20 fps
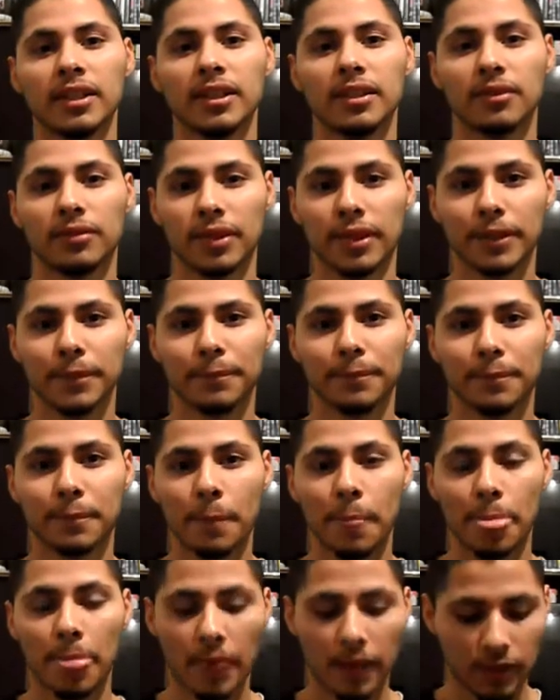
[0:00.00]
right?
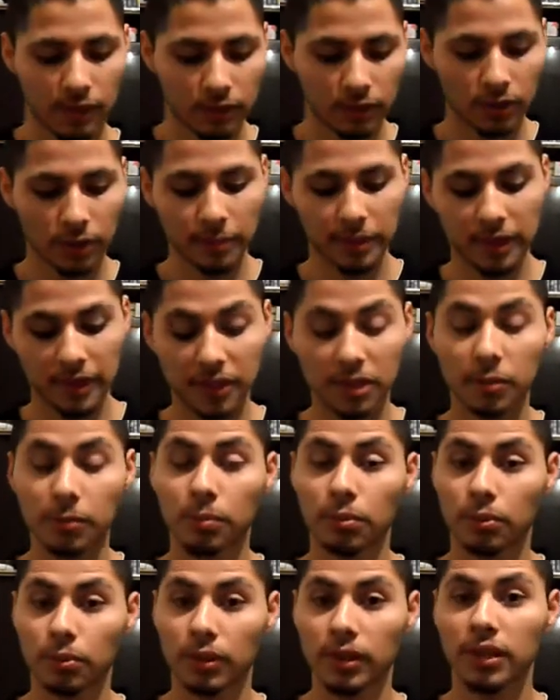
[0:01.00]
So I mean, it's a
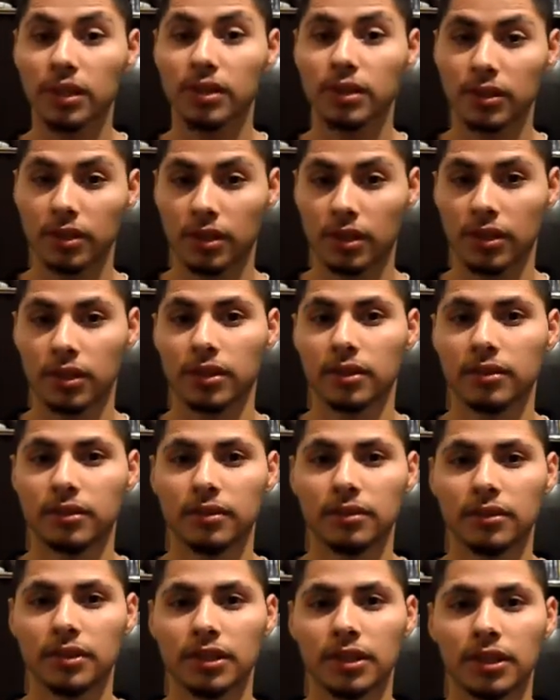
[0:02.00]
pretty good card.
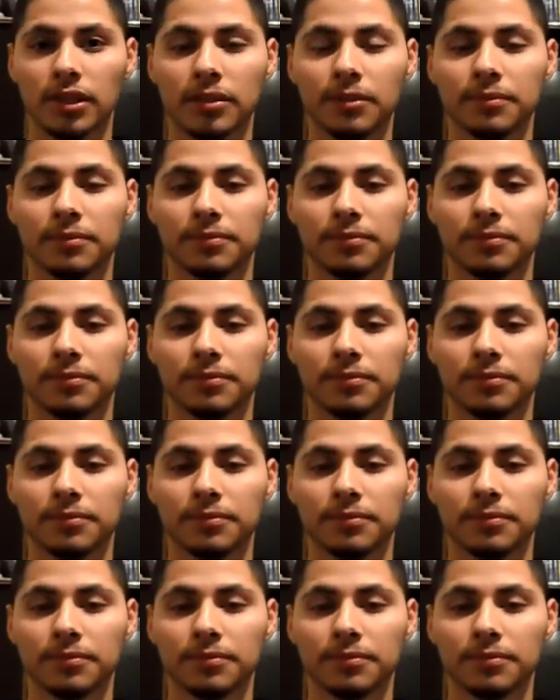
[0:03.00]
You know,